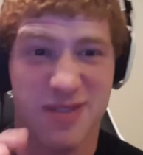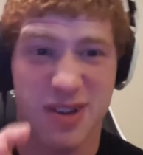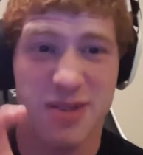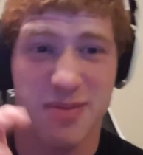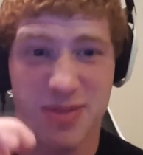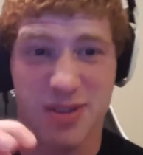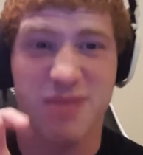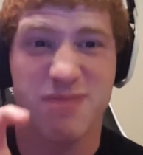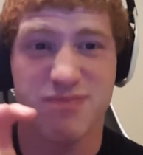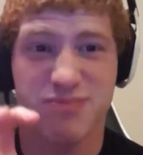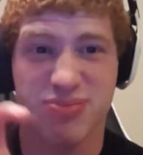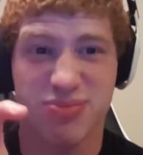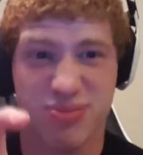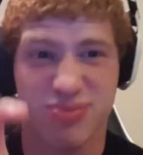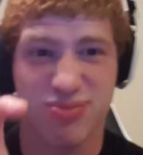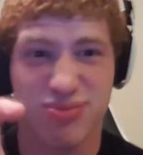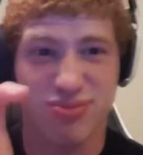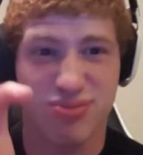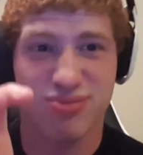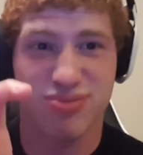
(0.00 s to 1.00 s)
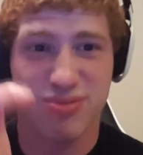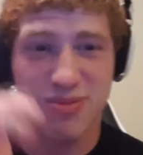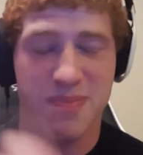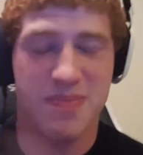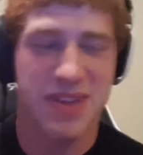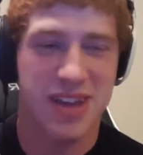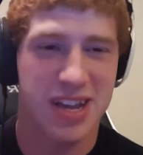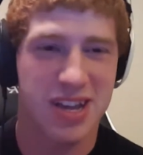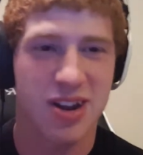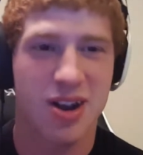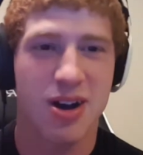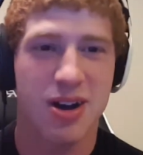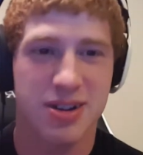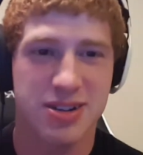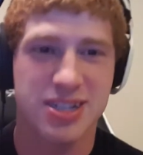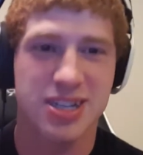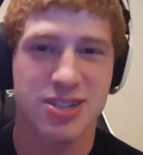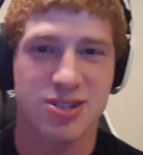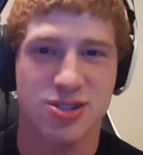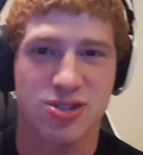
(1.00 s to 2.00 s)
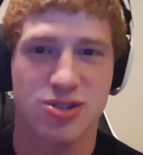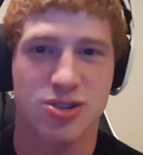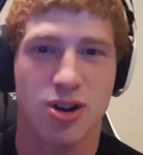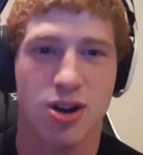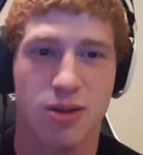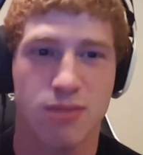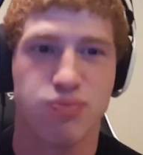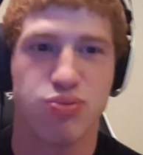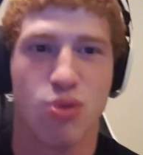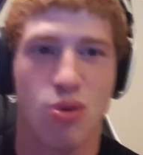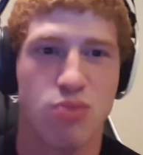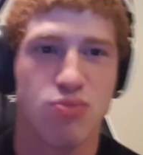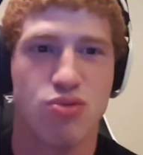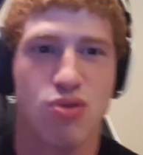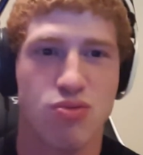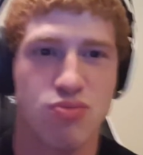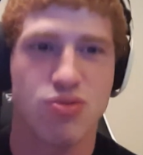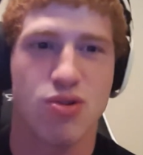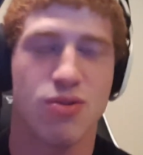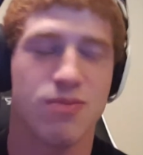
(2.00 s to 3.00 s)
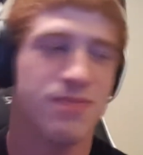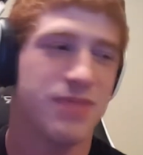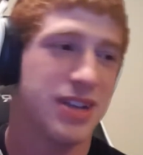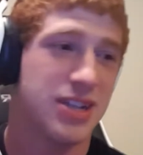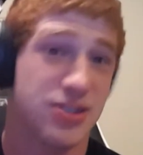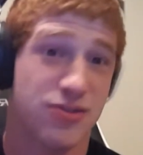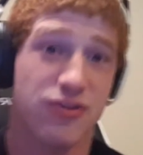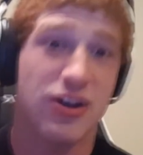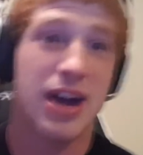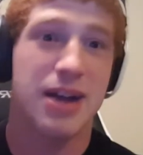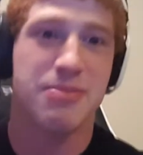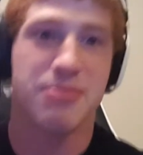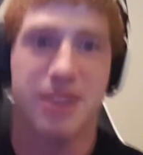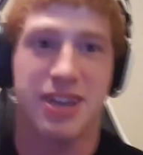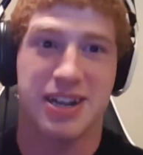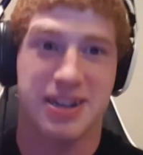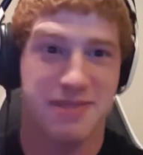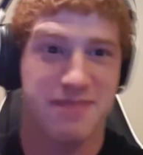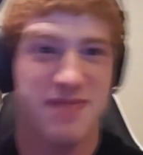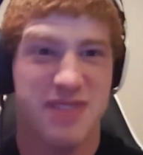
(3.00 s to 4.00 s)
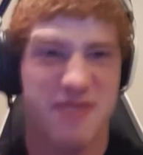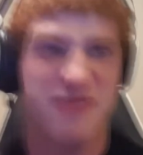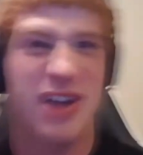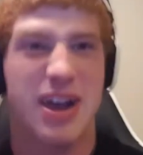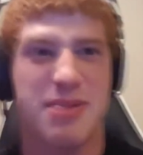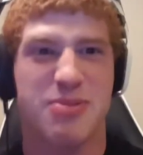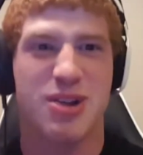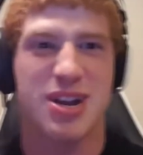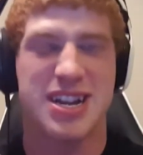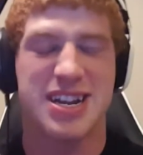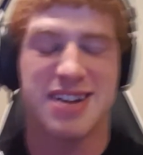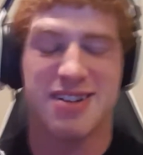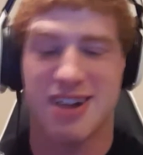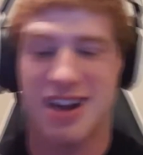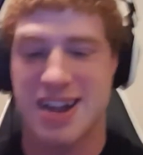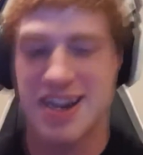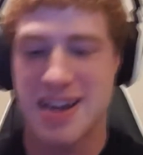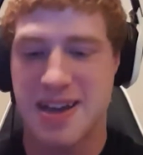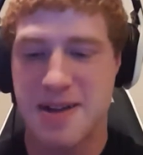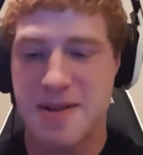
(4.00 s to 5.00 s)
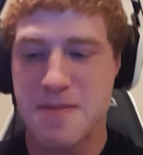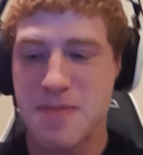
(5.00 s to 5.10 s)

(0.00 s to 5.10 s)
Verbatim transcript: Like you know how diesels are, boom, boom, boom, like vibrate, right?